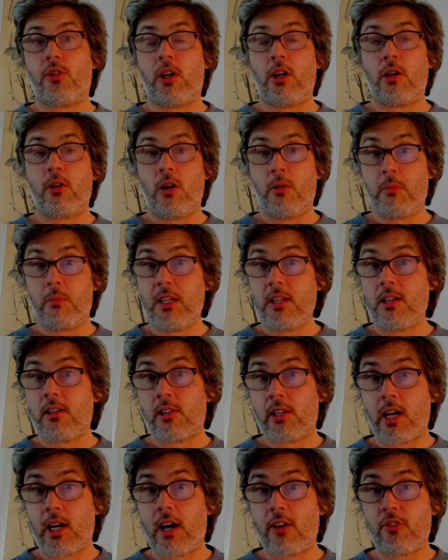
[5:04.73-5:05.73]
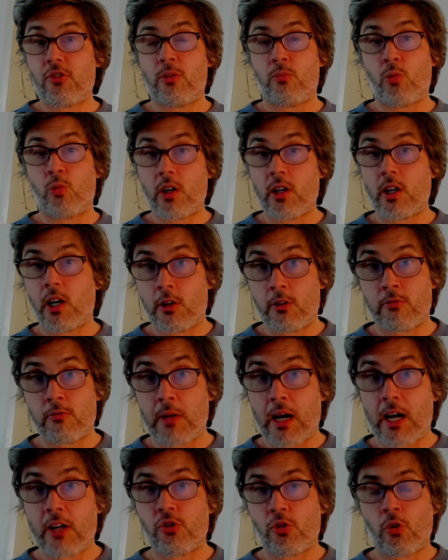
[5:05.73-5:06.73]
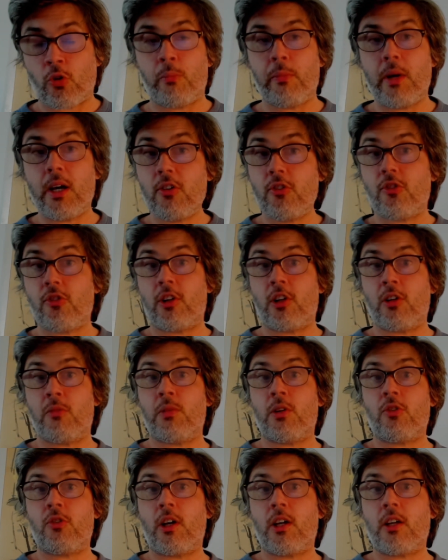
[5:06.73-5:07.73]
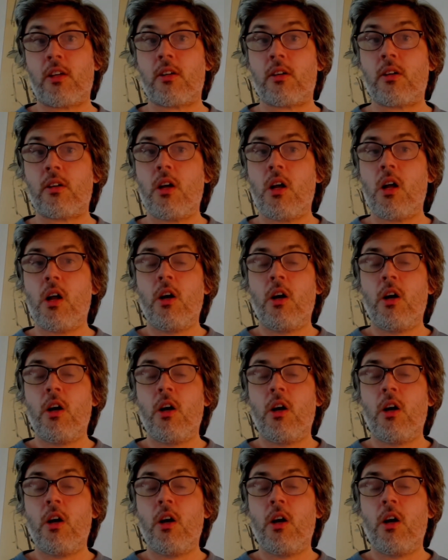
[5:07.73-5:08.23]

they immediately asked him what kind of magical medicine he'd been taking.